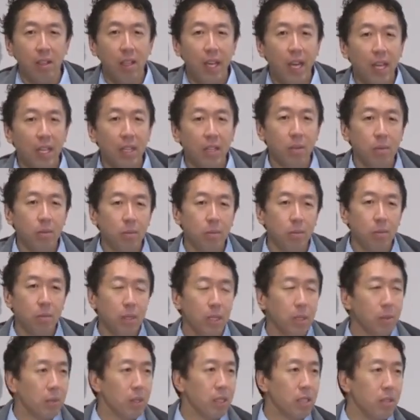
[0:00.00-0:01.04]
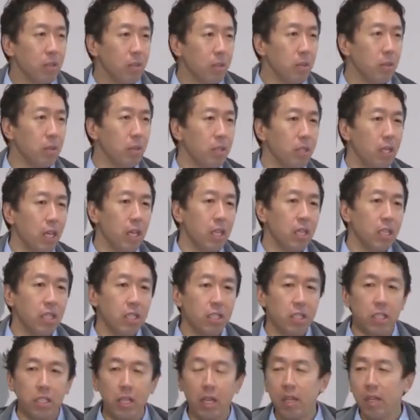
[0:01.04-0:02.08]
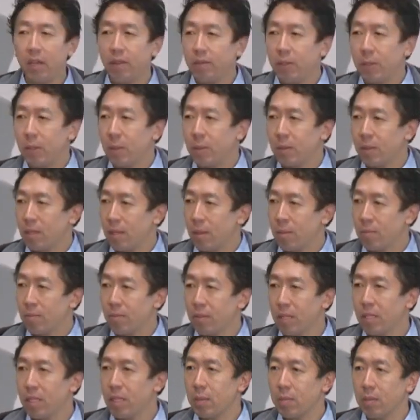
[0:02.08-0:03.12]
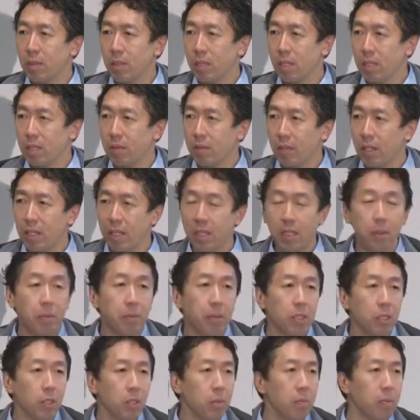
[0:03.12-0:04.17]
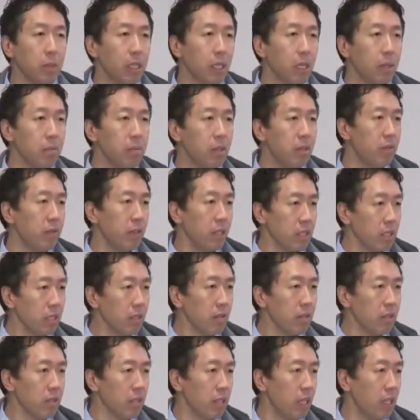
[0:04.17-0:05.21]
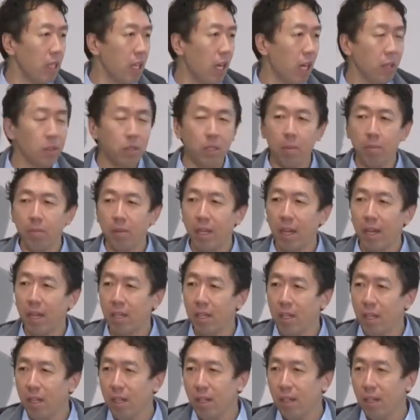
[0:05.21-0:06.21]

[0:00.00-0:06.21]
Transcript: And what I want to do today is share with you some principles for helping you become efficient at how you apply